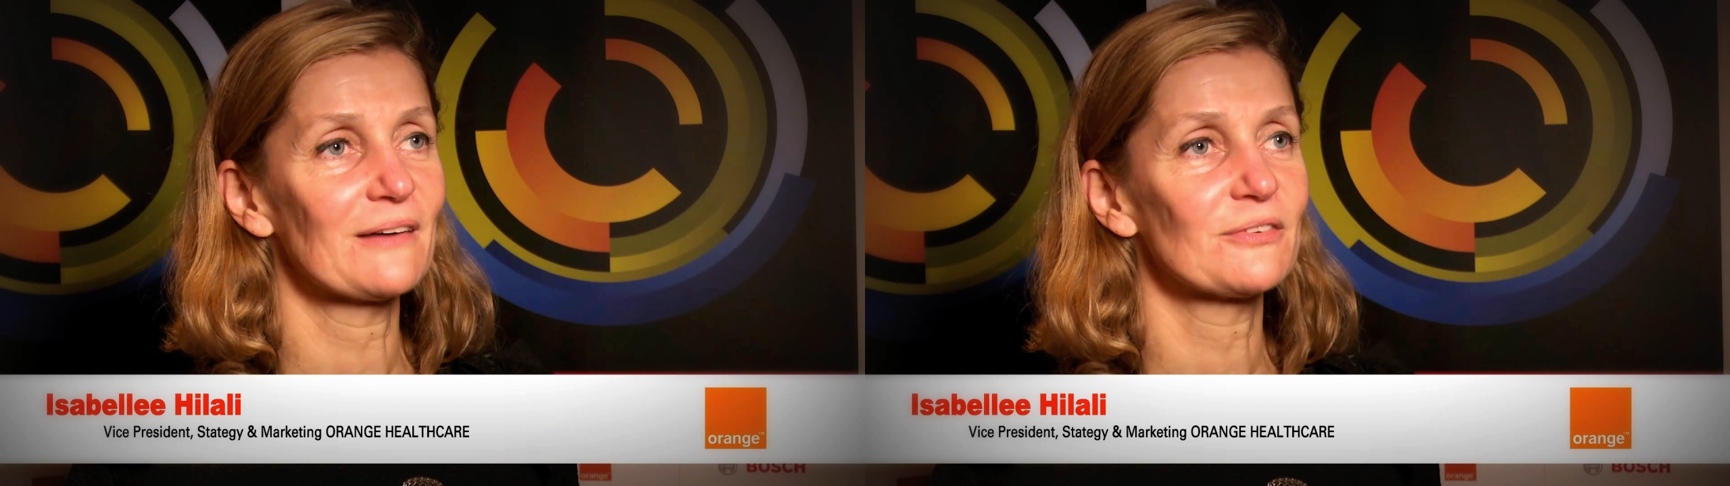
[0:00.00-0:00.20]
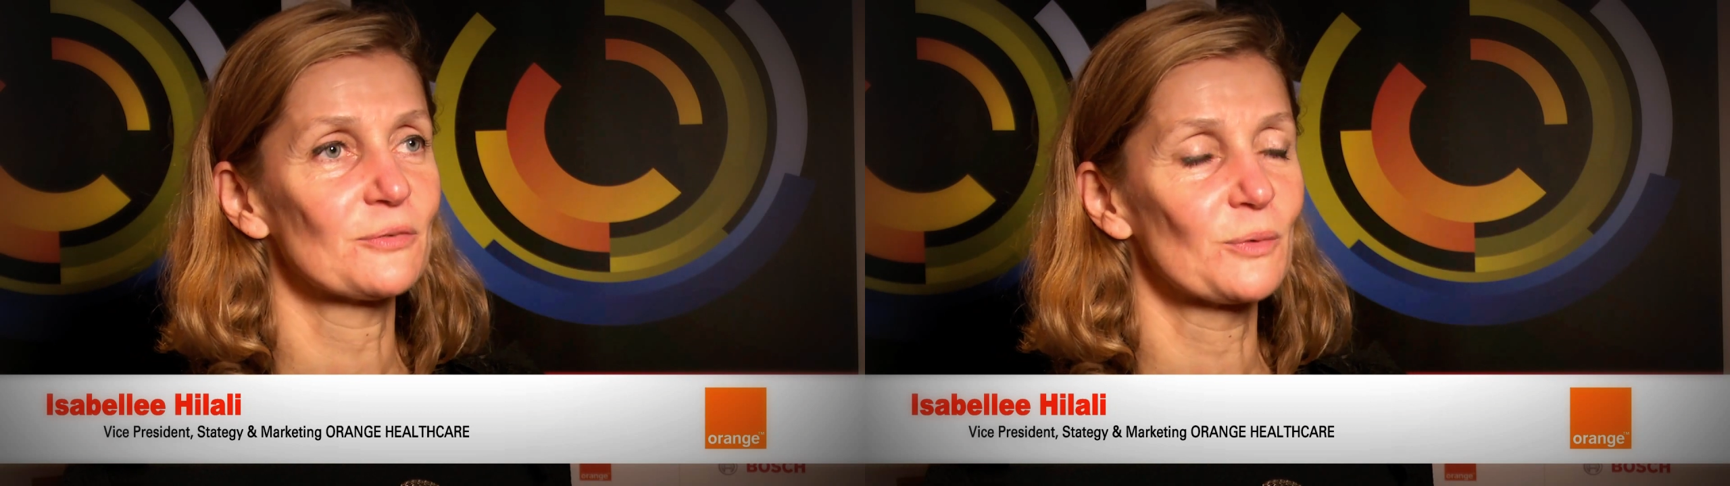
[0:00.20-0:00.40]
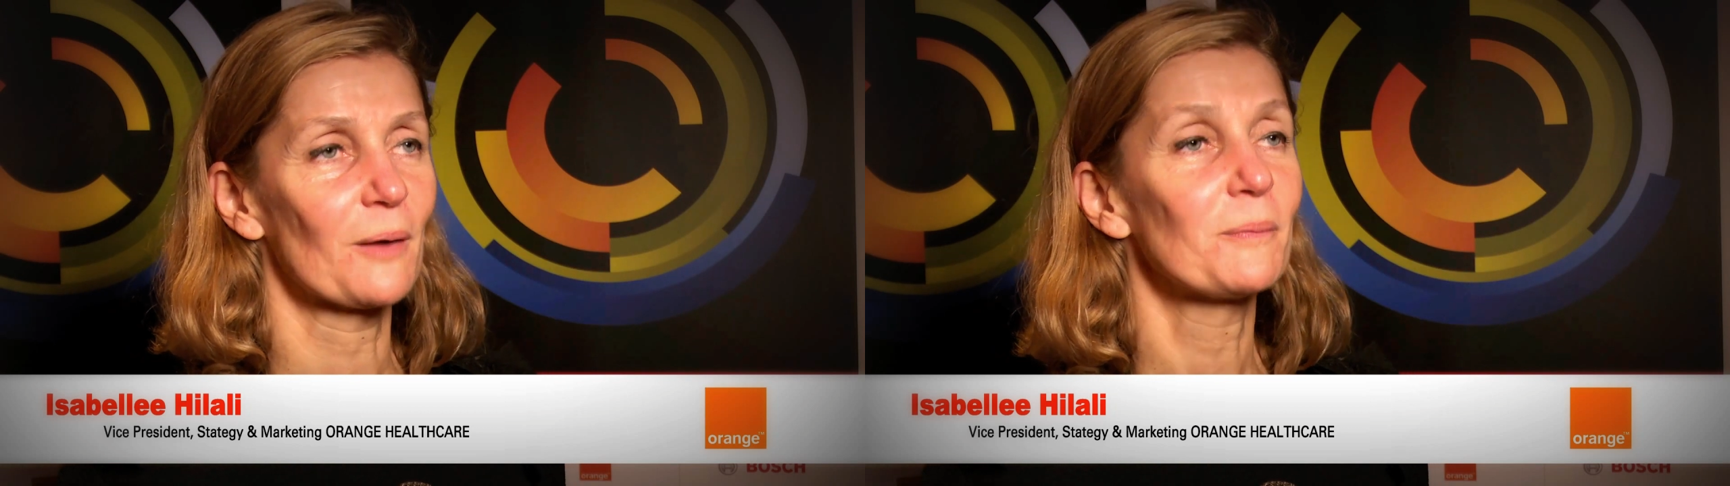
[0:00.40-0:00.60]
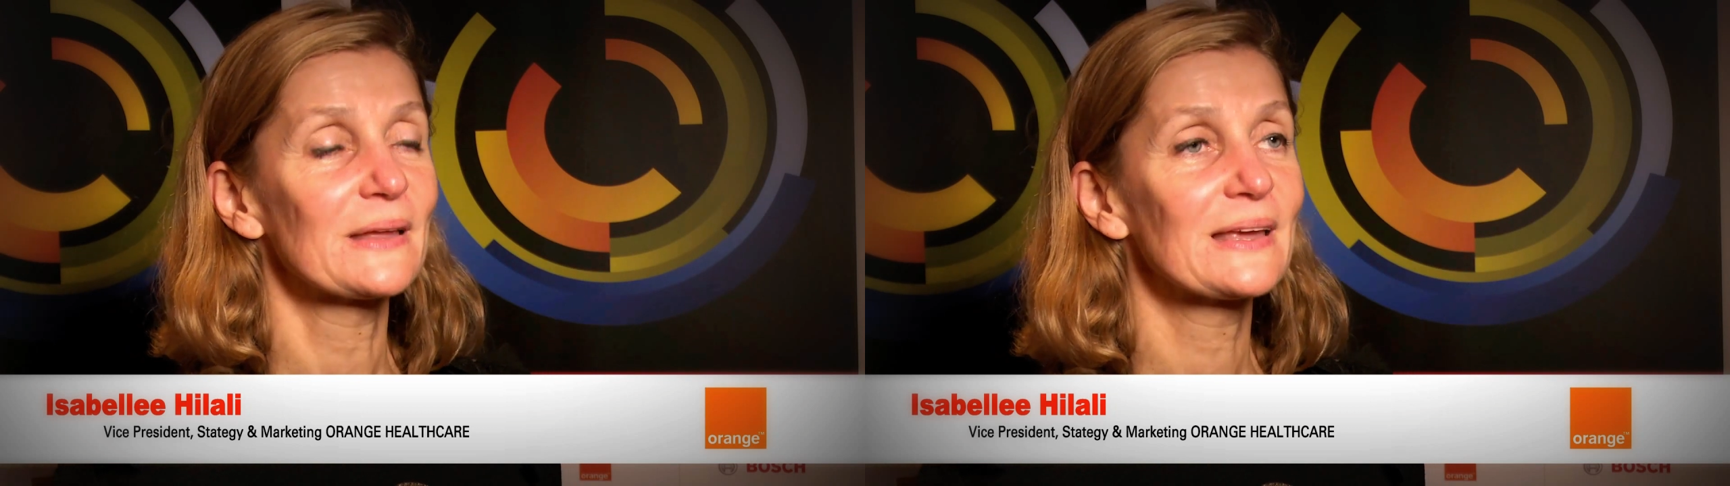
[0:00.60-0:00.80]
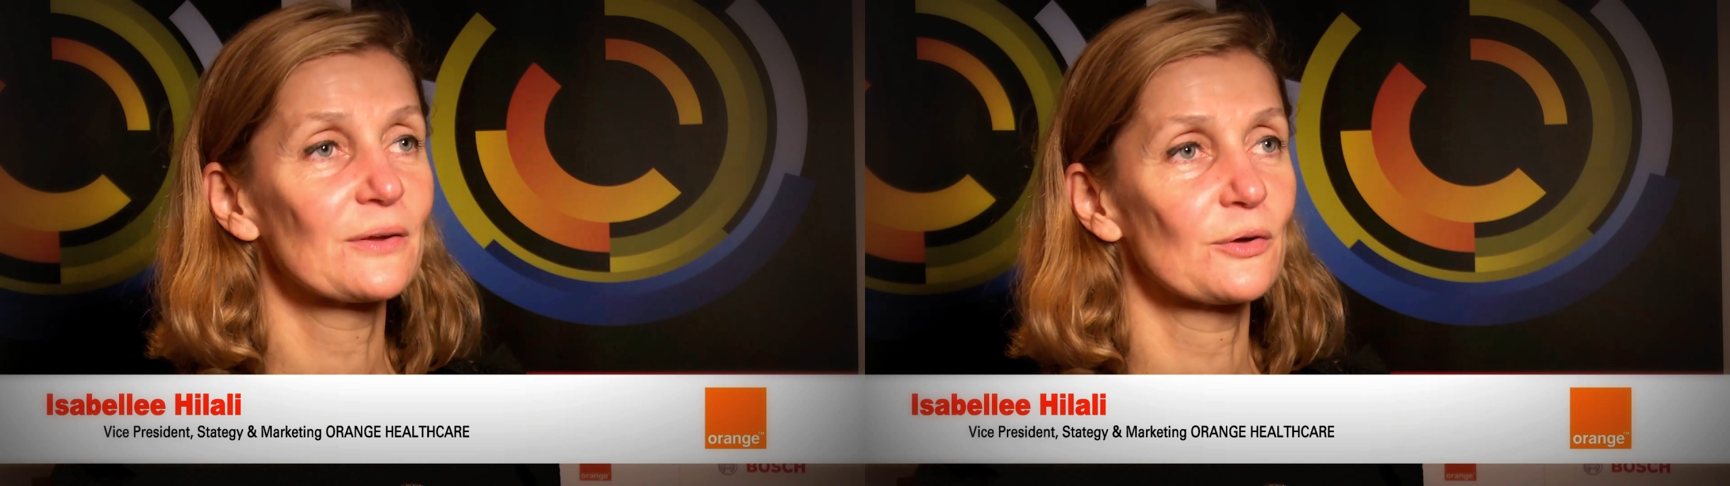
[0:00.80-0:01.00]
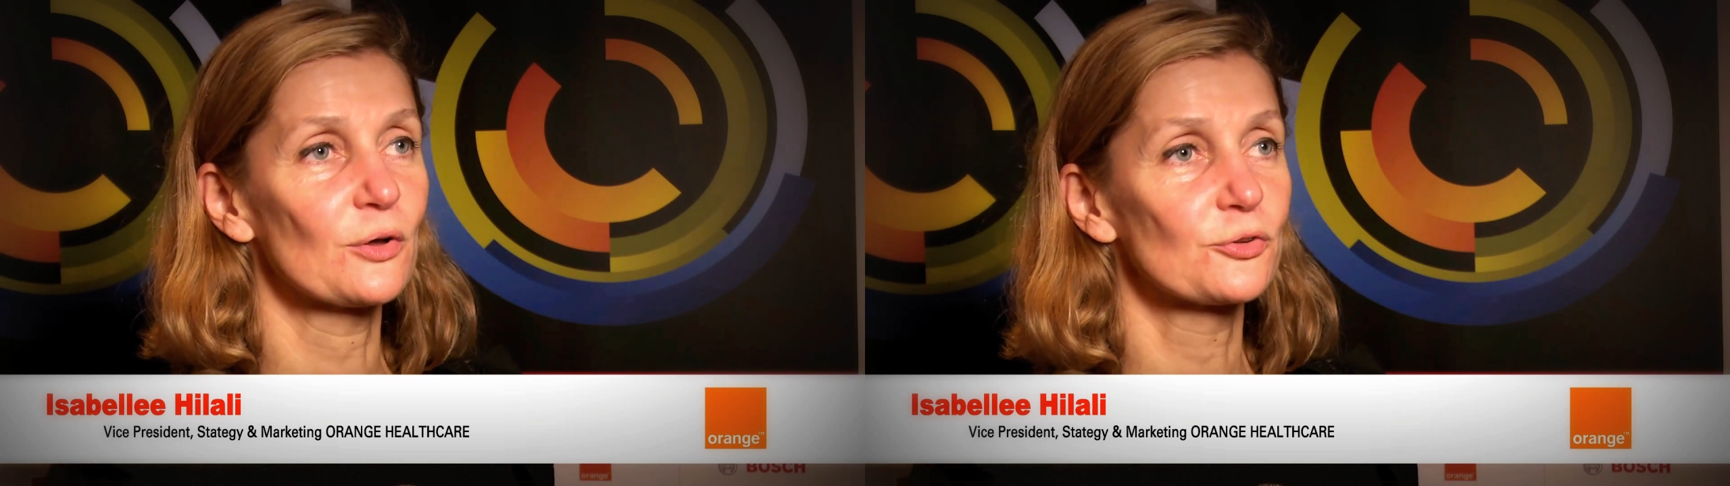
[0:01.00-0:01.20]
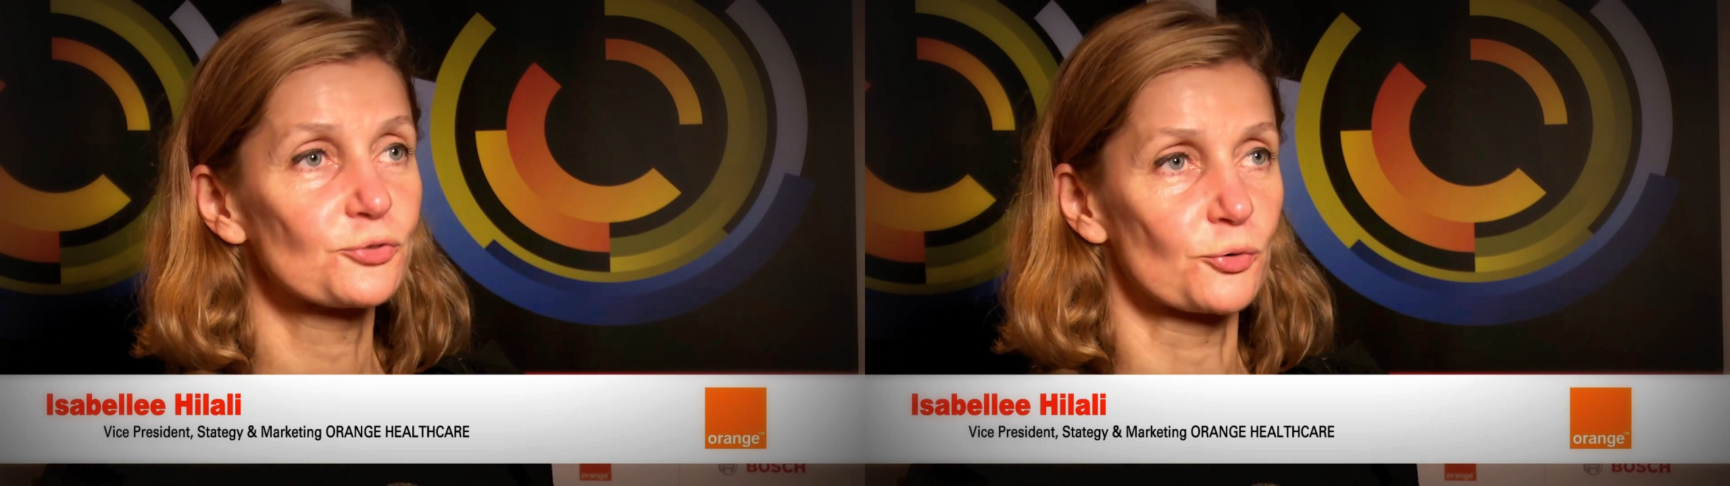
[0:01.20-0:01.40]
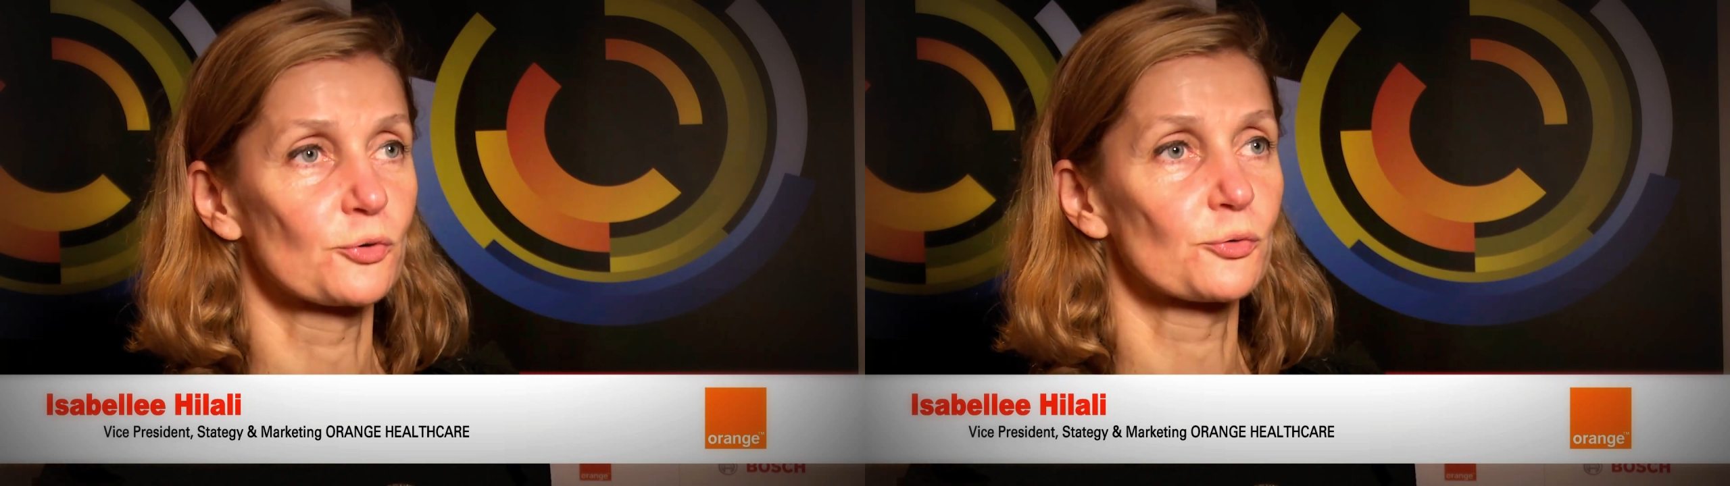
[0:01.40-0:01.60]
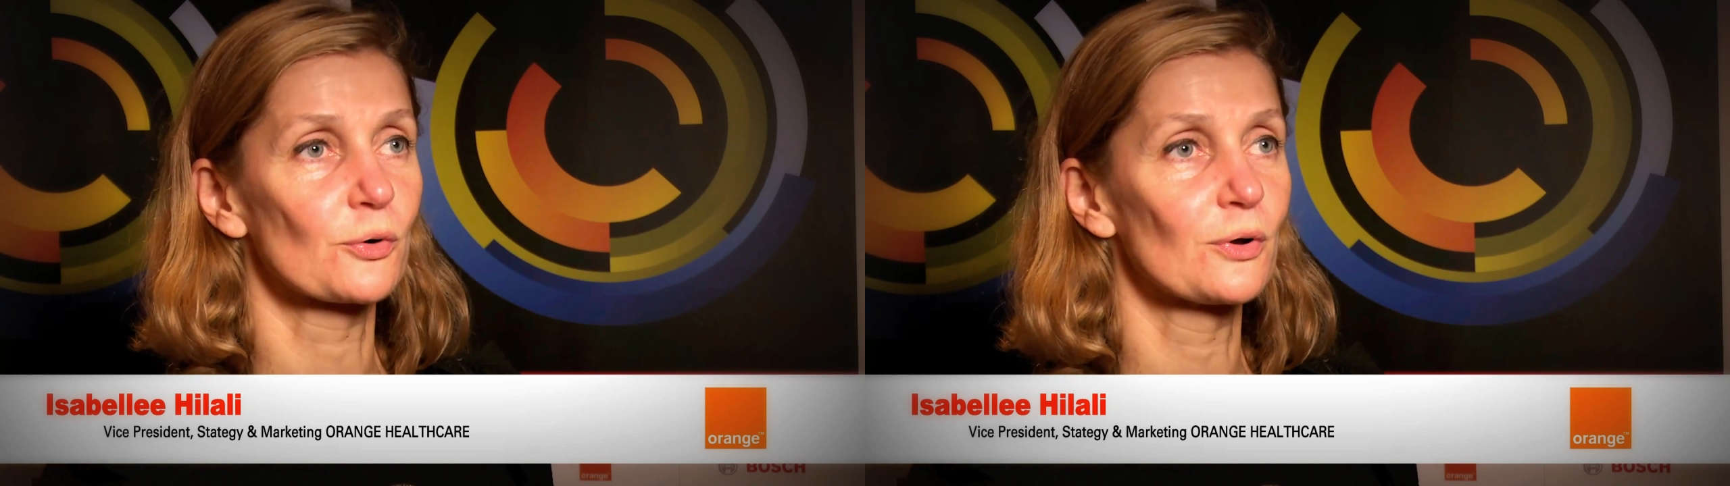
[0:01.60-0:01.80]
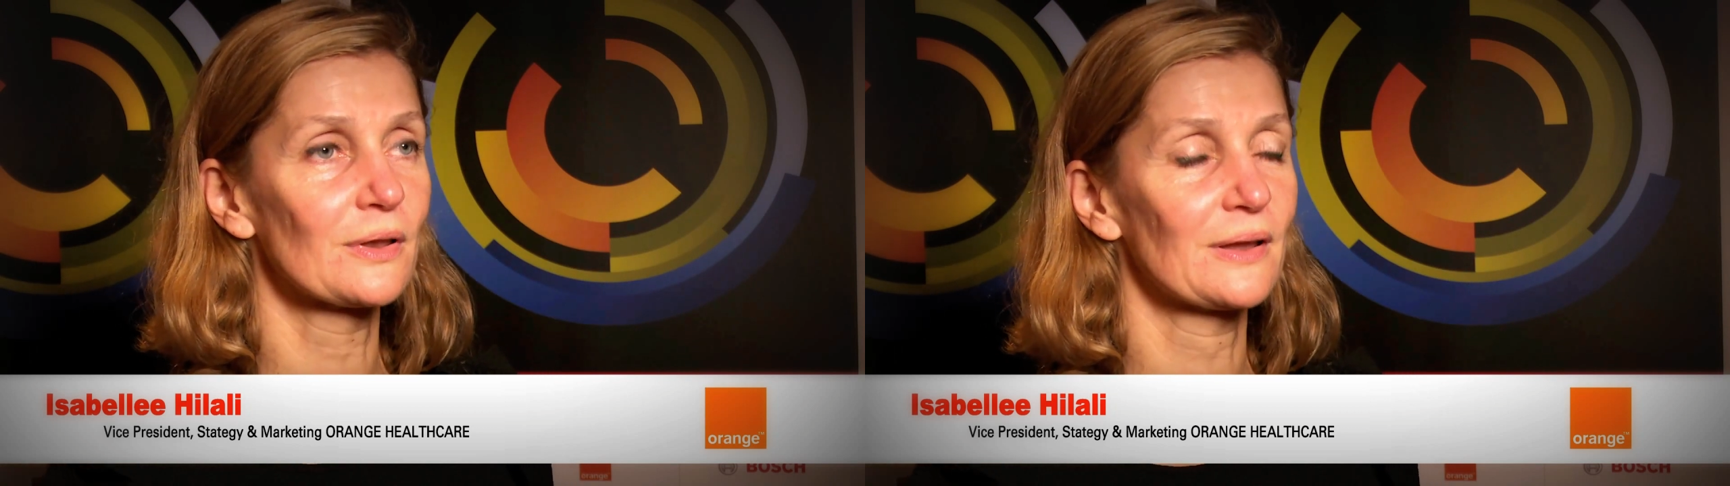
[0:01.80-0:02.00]
are playing a strong
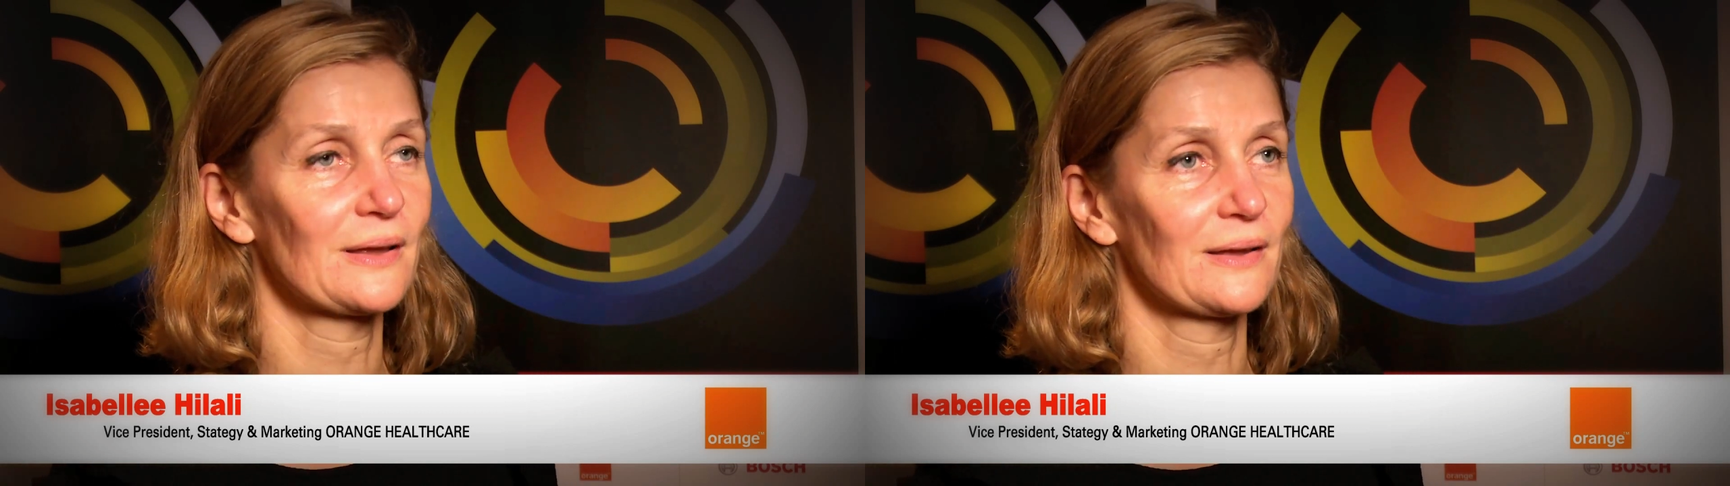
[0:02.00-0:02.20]
role.